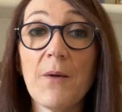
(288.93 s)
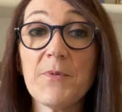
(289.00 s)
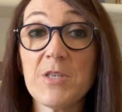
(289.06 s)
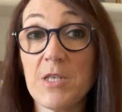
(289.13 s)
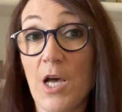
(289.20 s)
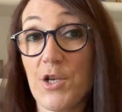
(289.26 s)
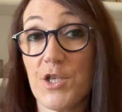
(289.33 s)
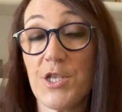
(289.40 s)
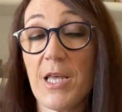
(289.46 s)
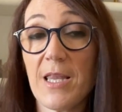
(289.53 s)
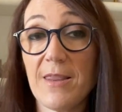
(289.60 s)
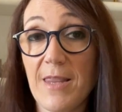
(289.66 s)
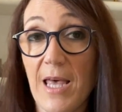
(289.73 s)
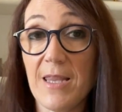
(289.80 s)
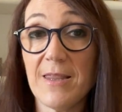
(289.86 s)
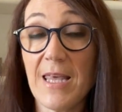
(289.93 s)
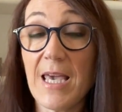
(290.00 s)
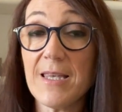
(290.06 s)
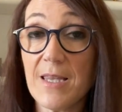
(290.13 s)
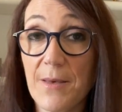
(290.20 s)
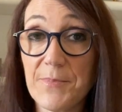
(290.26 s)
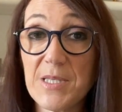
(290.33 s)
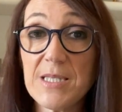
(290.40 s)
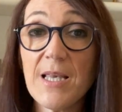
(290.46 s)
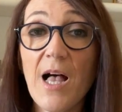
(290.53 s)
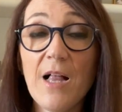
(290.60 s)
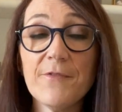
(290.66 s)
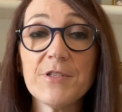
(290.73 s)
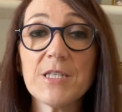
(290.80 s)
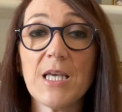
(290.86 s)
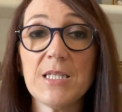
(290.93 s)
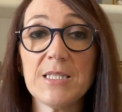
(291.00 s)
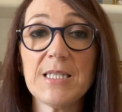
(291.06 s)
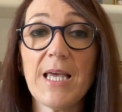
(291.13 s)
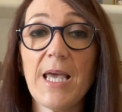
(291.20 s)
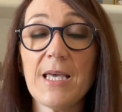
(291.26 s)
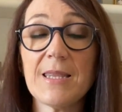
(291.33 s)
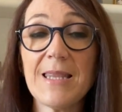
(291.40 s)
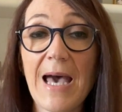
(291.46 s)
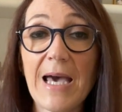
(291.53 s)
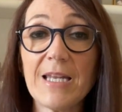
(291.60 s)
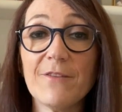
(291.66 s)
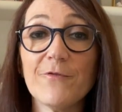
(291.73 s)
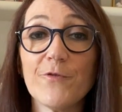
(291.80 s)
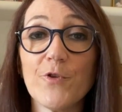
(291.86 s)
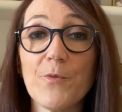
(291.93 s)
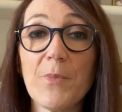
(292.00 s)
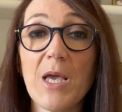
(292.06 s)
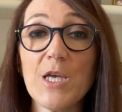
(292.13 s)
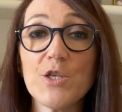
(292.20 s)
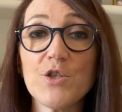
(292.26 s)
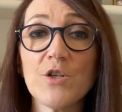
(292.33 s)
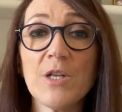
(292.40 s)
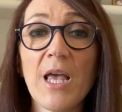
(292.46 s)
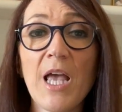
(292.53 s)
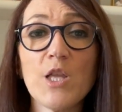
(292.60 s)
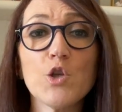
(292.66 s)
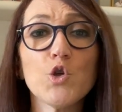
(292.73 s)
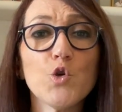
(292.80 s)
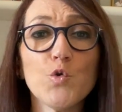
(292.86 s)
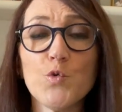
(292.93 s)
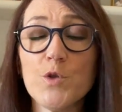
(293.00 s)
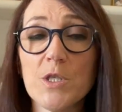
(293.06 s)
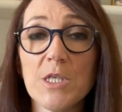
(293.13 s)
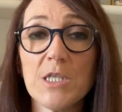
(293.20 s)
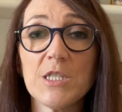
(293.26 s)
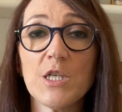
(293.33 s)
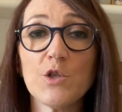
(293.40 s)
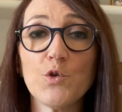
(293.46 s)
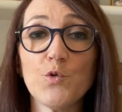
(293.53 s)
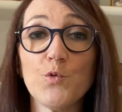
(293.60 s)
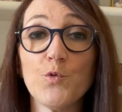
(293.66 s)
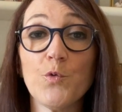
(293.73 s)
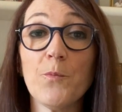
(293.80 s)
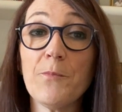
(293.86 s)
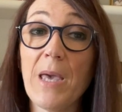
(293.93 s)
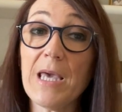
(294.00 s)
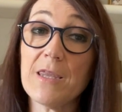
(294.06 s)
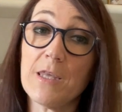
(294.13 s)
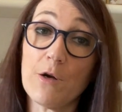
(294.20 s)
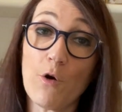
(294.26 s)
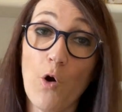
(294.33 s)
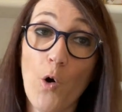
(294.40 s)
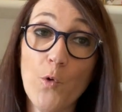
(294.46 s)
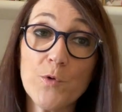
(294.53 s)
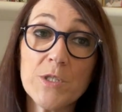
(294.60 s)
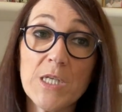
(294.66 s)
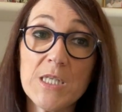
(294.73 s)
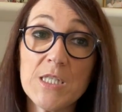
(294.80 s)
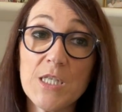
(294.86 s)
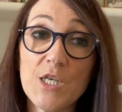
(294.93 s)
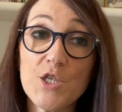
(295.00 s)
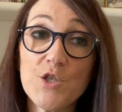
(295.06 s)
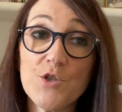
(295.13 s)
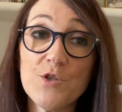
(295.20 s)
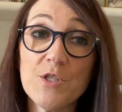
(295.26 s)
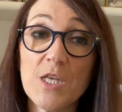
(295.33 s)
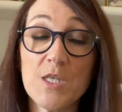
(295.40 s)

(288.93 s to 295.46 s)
such that then they themselves can take that information and use it to make their own decisions,